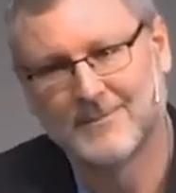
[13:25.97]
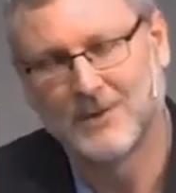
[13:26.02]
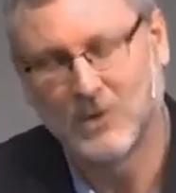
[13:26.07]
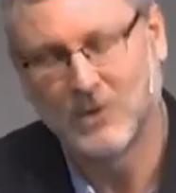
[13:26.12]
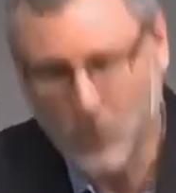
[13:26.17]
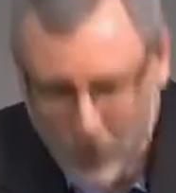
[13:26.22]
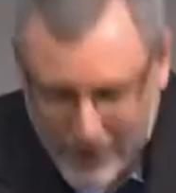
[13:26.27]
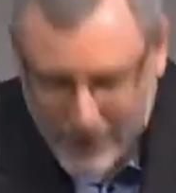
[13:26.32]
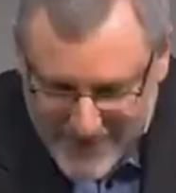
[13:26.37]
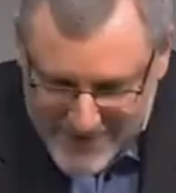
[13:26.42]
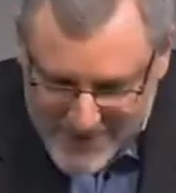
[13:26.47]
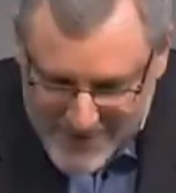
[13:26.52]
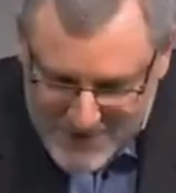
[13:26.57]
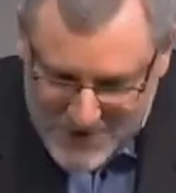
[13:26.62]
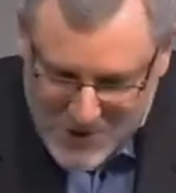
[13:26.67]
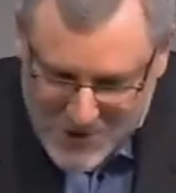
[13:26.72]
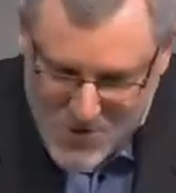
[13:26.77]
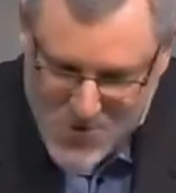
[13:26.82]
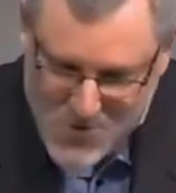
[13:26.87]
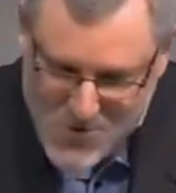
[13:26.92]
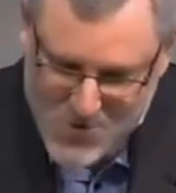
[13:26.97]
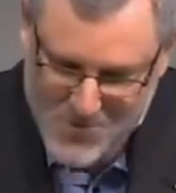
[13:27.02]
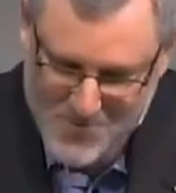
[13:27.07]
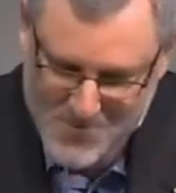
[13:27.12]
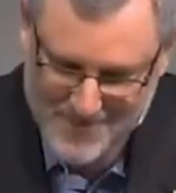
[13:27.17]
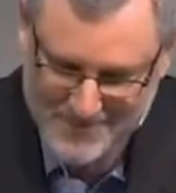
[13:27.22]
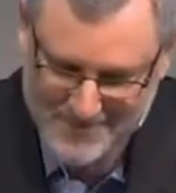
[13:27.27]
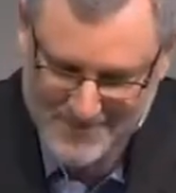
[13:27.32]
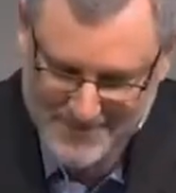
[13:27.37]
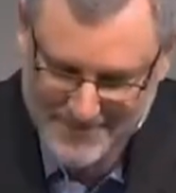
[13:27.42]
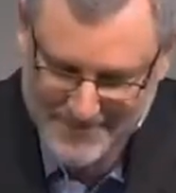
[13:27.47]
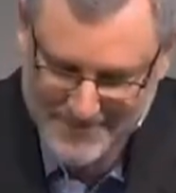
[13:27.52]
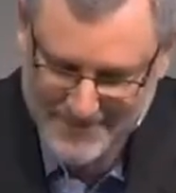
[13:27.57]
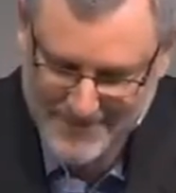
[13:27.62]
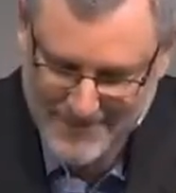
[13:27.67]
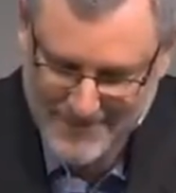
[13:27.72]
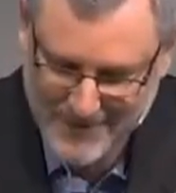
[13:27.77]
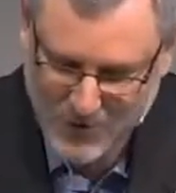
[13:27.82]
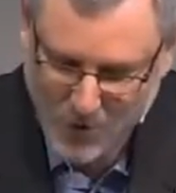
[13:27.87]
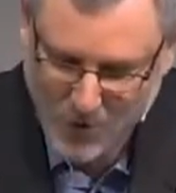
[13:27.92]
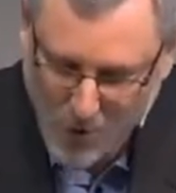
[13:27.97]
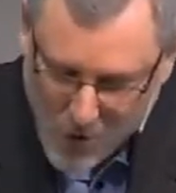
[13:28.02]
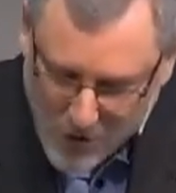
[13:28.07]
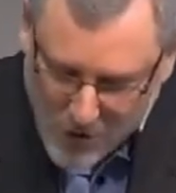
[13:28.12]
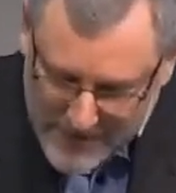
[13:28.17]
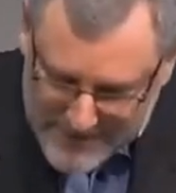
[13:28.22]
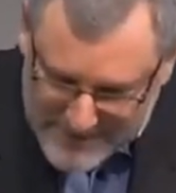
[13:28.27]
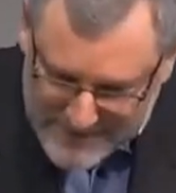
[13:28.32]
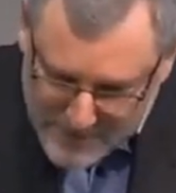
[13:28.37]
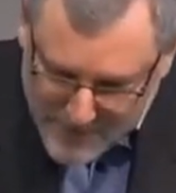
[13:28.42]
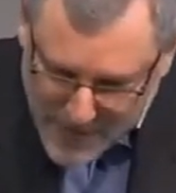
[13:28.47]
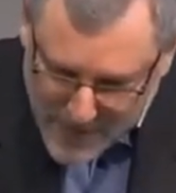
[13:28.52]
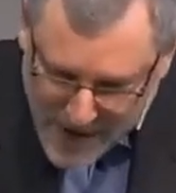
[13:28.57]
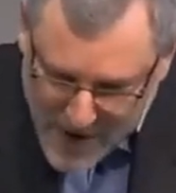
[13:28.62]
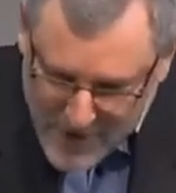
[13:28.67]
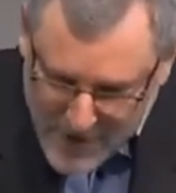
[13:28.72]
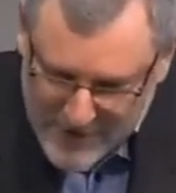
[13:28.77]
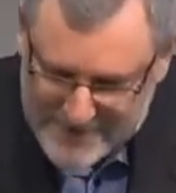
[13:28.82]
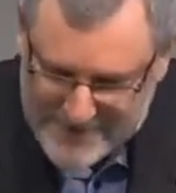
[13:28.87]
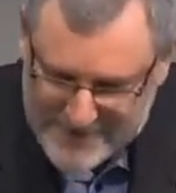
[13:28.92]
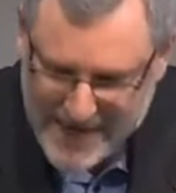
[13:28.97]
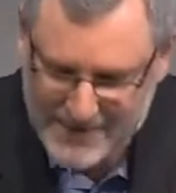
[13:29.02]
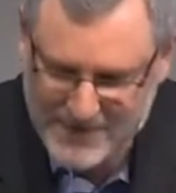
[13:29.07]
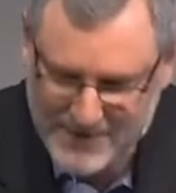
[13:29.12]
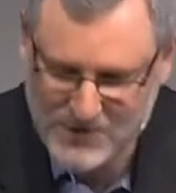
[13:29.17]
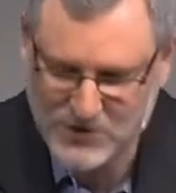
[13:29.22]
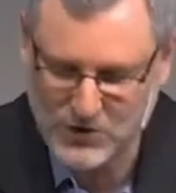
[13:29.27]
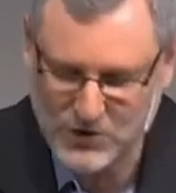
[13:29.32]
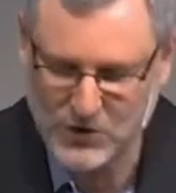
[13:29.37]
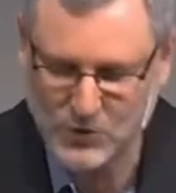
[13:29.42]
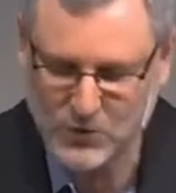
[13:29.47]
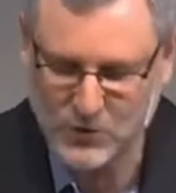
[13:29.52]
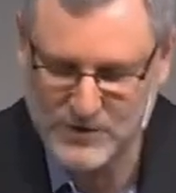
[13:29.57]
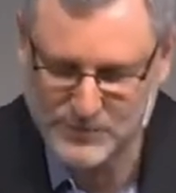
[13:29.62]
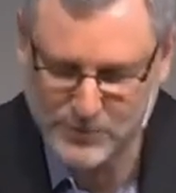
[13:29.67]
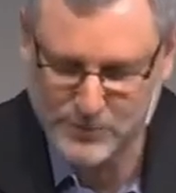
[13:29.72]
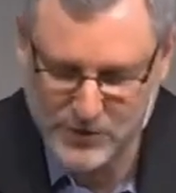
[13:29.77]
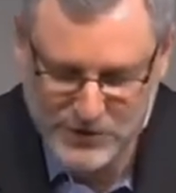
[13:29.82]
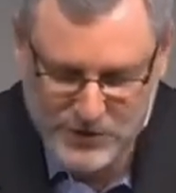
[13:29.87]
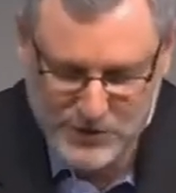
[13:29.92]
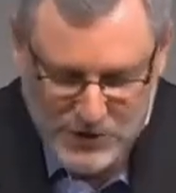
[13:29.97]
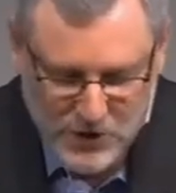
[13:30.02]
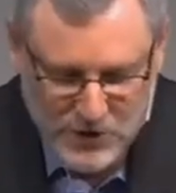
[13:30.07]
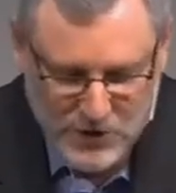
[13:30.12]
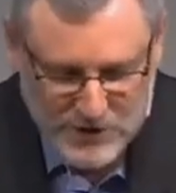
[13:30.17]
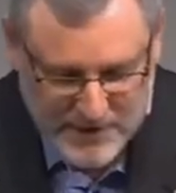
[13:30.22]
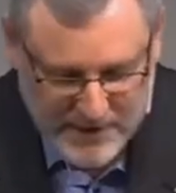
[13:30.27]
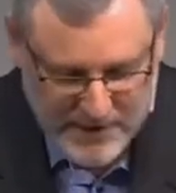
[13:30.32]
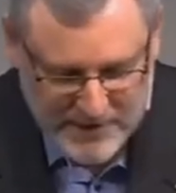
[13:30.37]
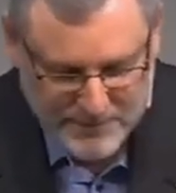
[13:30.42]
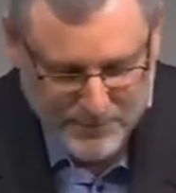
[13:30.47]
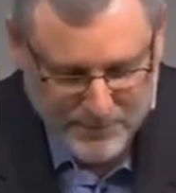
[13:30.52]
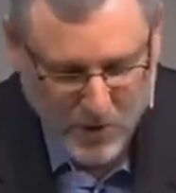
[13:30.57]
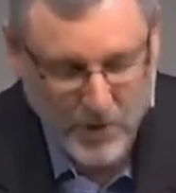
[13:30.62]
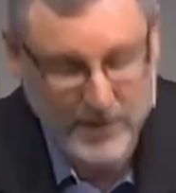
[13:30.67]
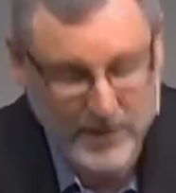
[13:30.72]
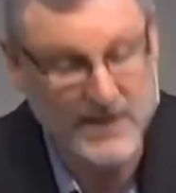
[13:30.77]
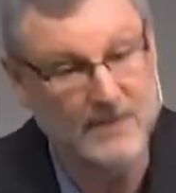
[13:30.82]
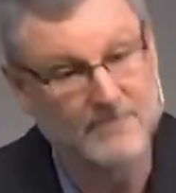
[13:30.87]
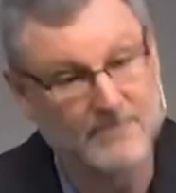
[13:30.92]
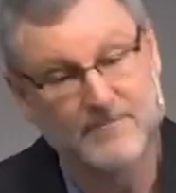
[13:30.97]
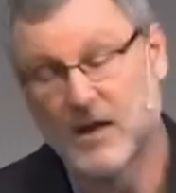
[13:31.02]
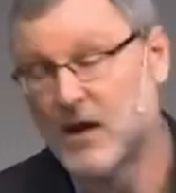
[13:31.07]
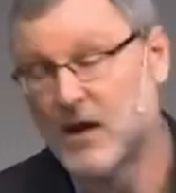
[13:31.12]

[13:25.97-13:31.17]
Look in the tomb. All his opponents had to do was produce his body.